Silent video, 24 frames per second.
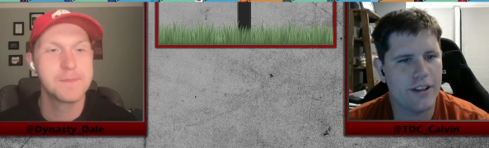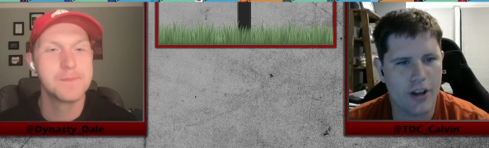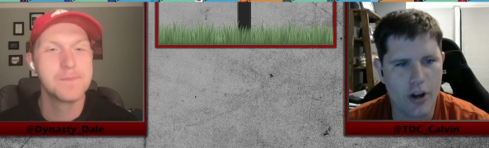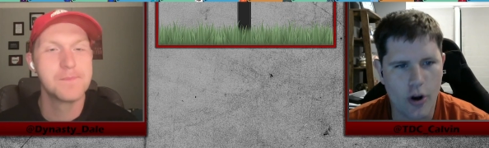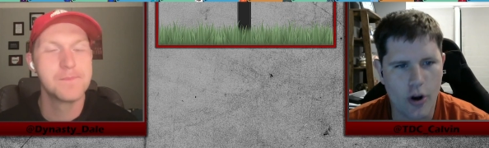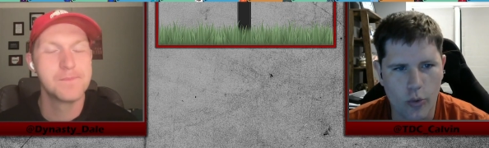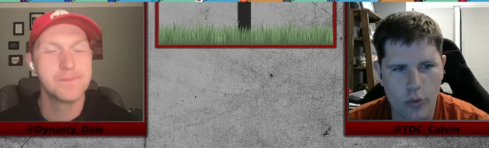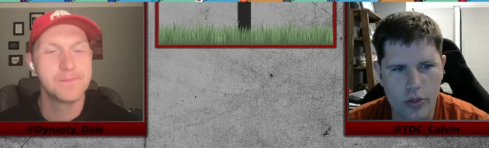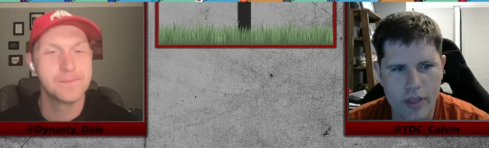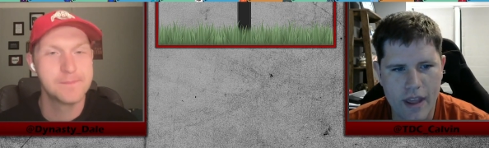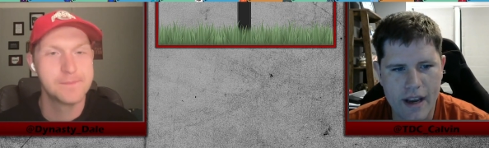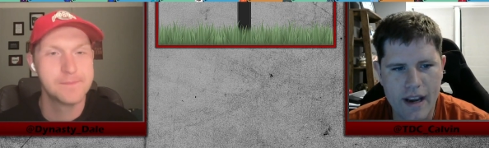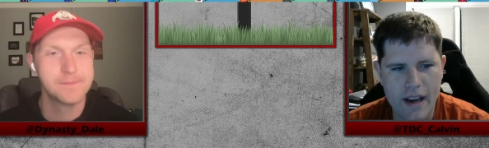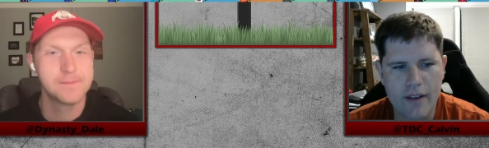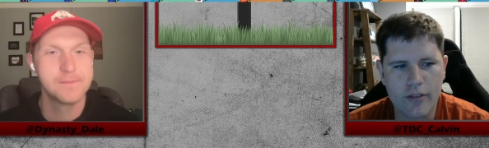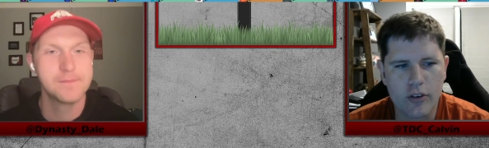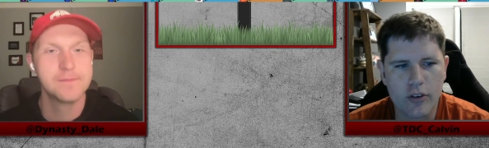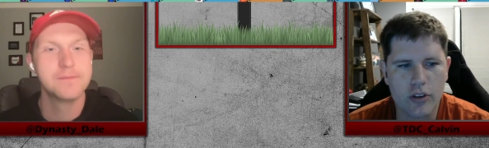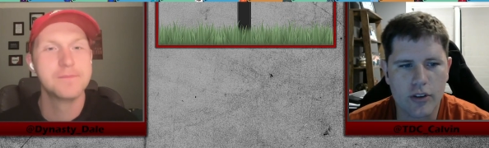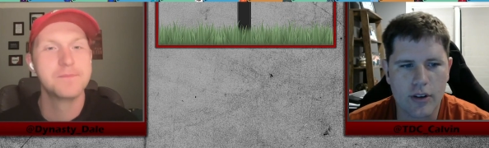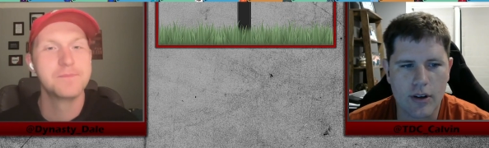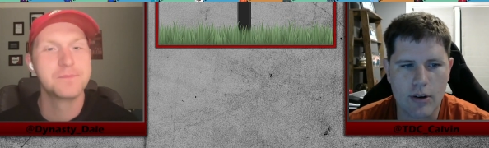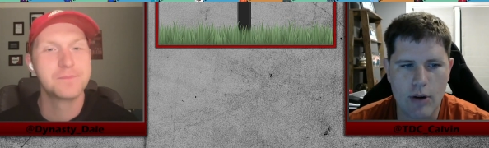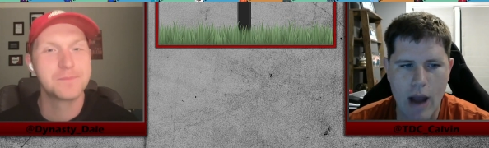Speaker 1: know, they
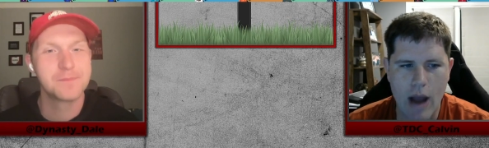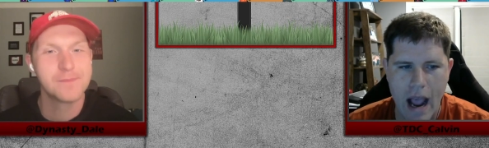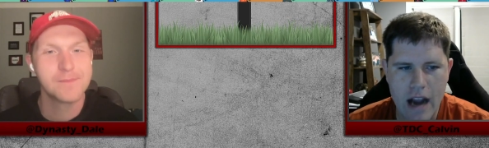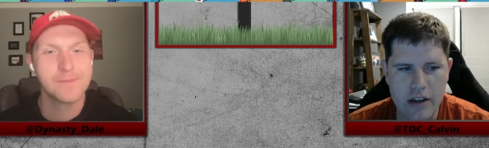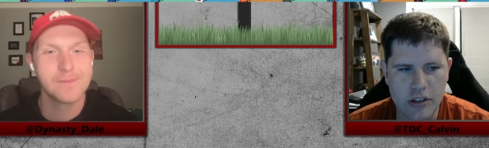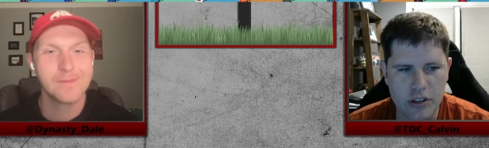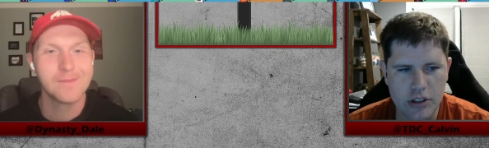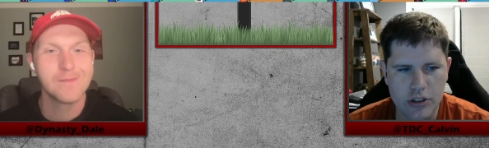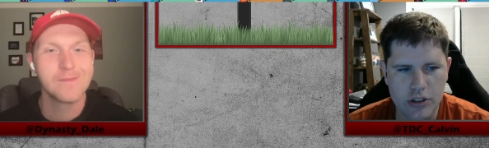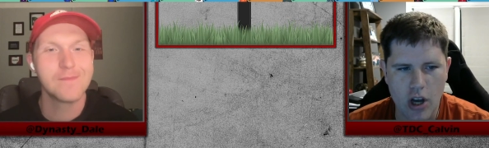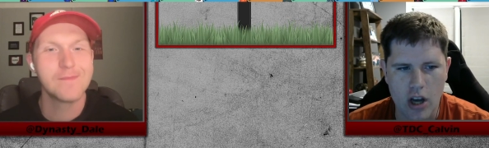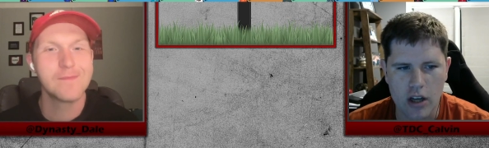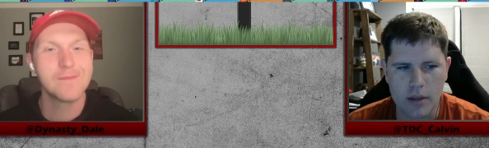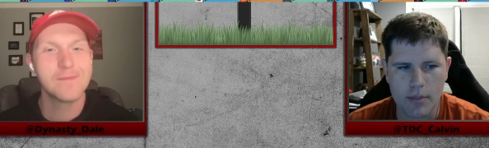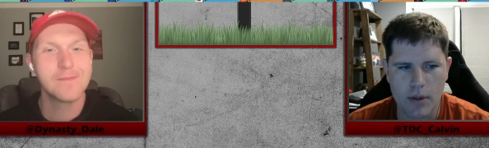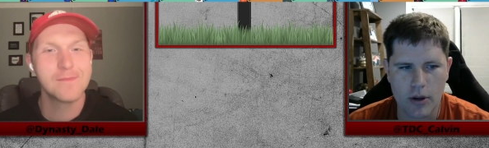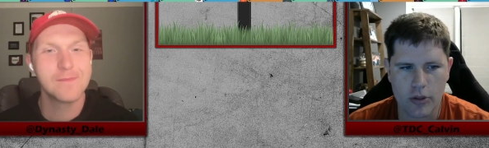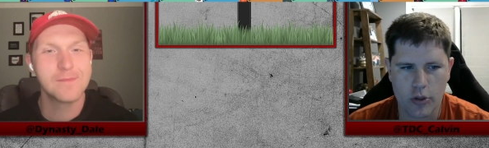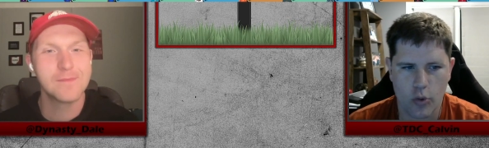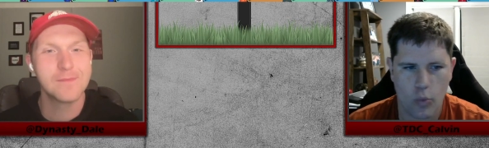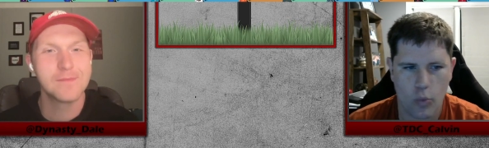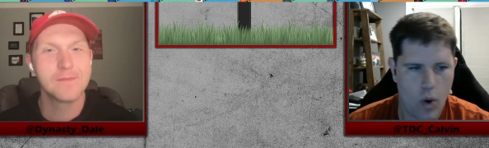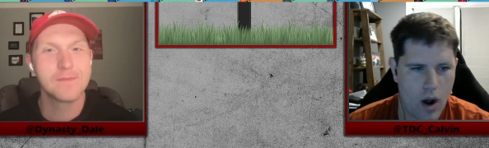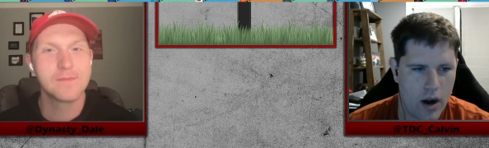never actually talk
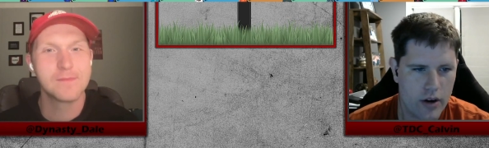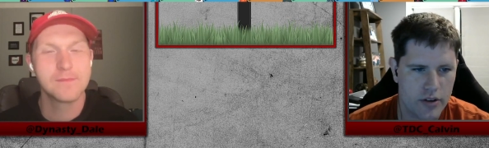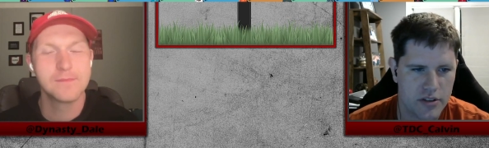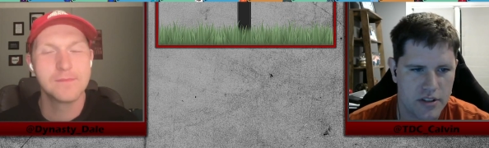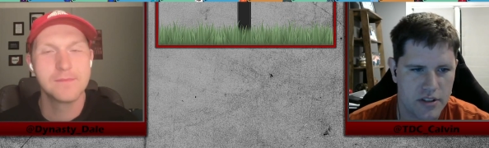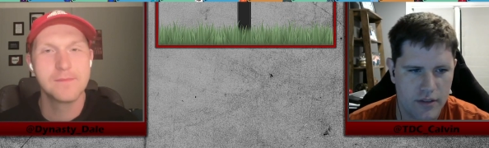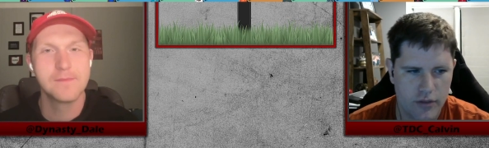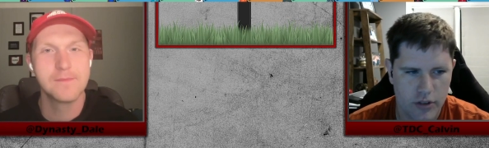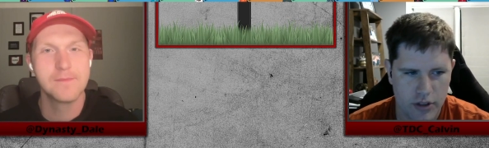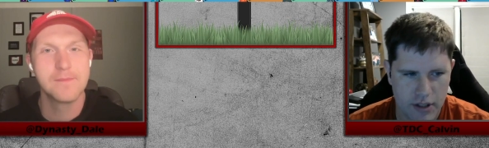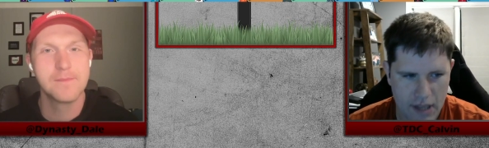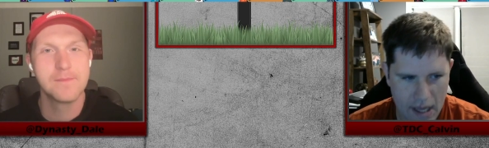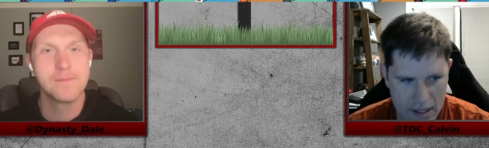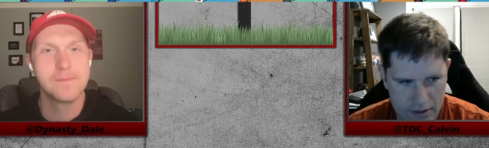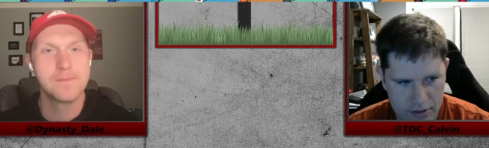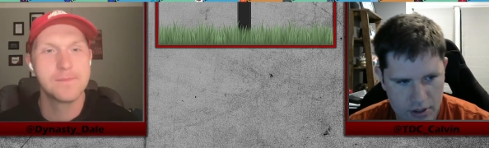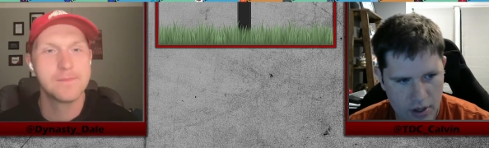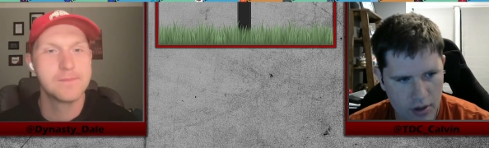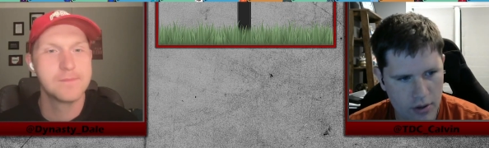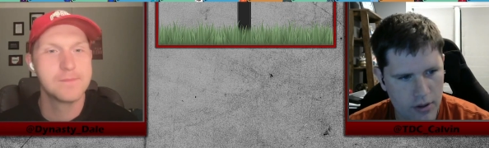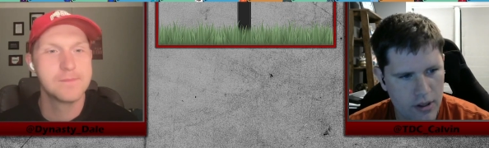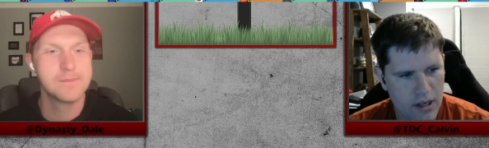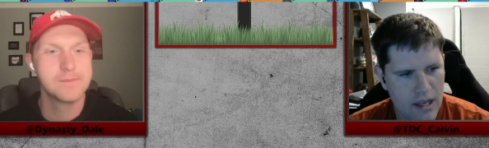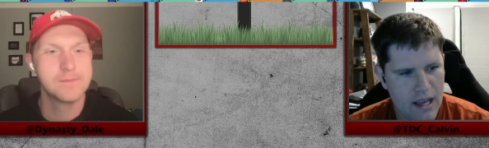about the wide receiver dead
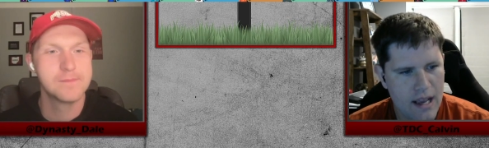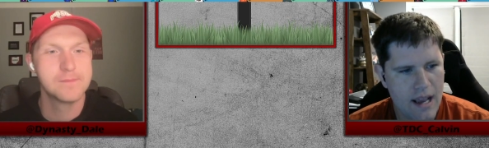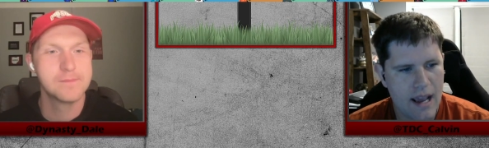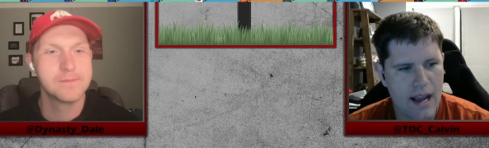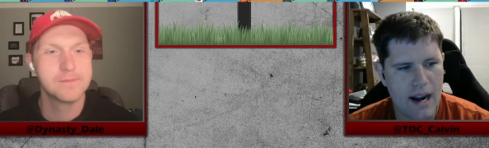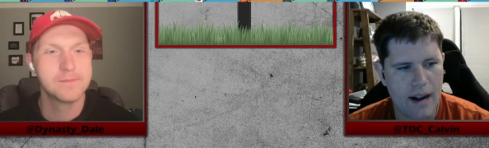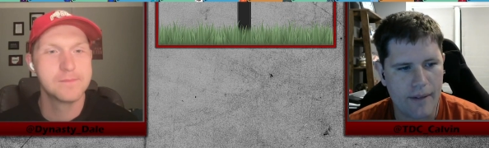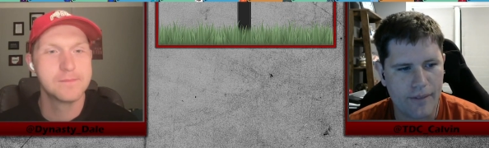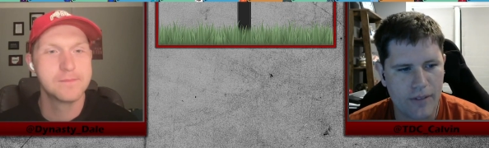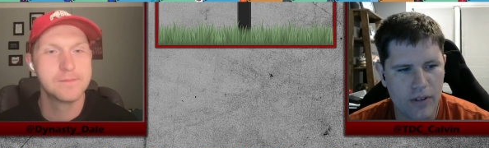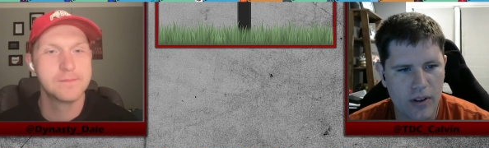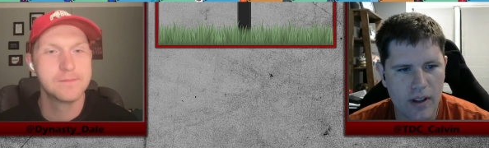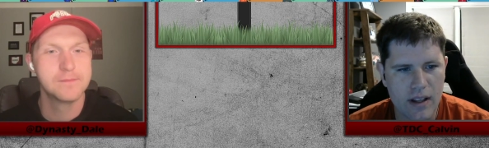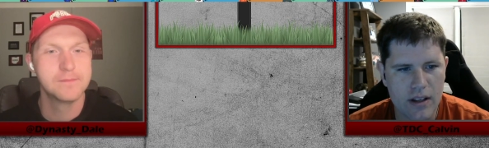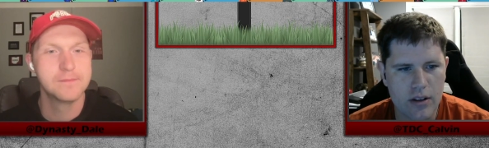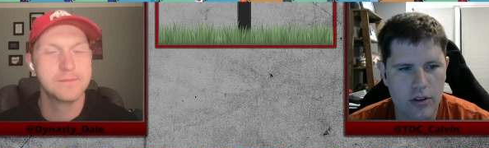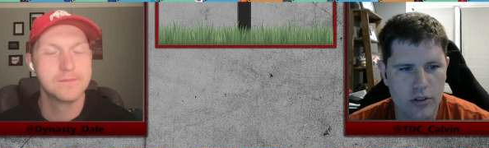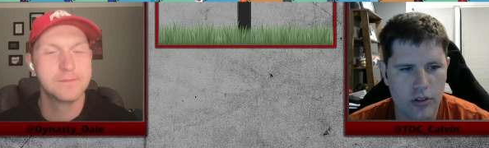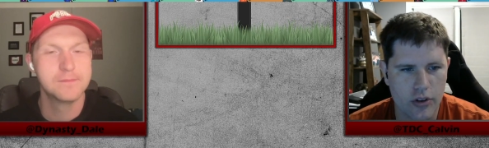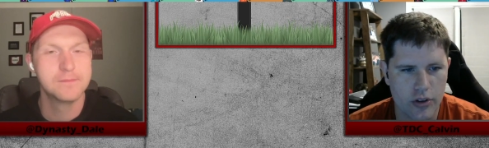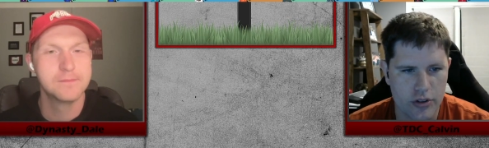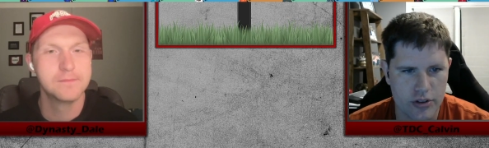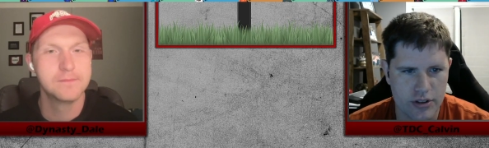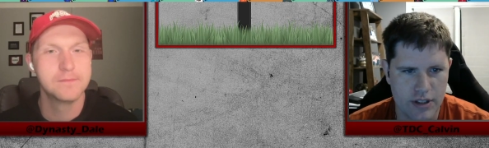zone. And I feel like there's